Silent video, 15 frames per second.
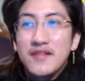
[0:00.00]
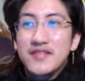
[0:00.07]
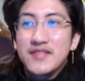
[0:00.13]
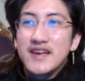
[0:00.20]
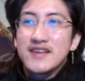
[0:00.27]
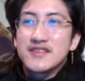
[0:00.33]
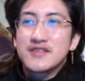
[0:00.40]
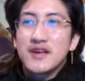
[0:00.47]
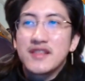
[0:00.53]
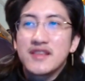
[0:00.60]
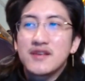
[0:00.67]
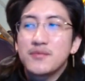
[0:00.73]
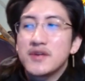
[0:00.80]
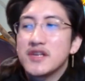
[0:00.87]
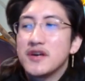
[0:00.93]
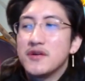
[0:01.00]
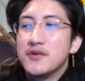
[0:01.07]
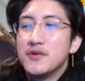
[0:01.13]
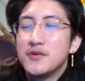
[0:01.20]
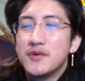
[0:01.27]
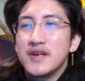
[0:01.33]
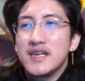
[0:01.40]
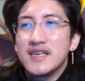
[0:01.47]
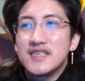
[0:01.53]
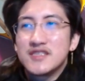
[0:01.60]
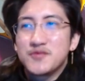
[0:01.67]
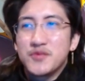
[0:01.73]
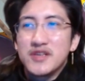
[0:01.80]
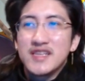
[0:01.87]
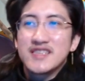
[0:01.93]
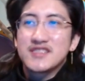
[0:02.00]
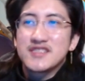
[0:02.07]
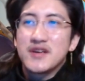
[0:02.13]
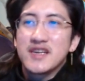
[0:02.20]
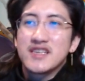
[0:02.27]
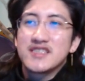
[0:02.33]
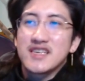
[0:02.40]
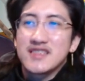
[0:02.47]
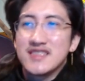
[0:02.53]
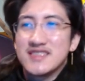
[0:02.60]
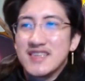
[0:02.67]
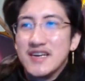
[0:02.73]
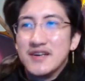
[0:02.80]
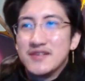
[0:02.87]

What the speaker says: there, so I think we know who it is, but let's go ahead and check these out.